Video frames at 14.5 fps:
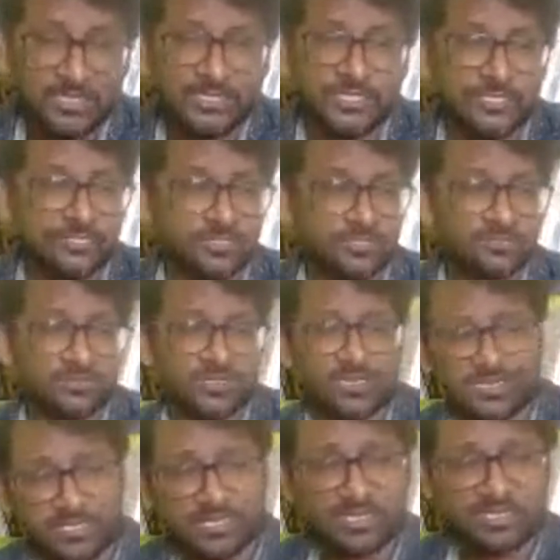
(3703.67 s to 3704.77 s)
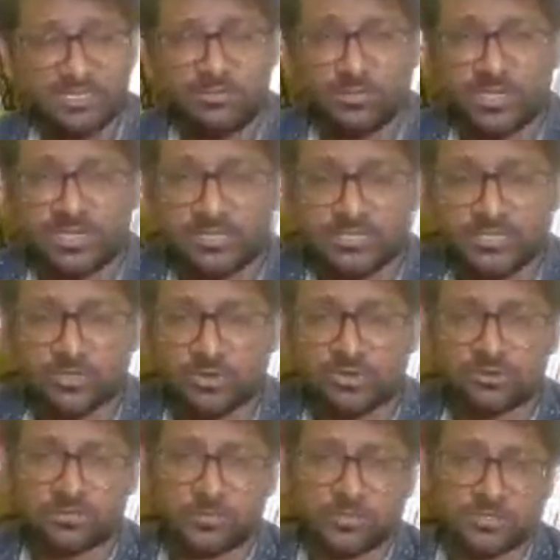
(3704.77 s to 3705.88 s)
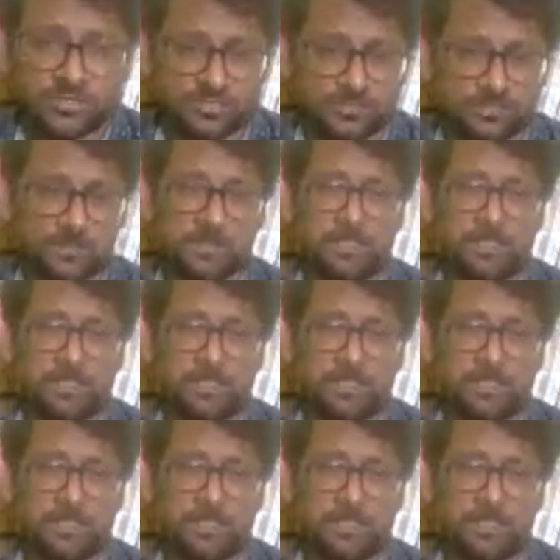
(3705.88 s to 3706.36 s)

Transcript: teachers or any sort of person.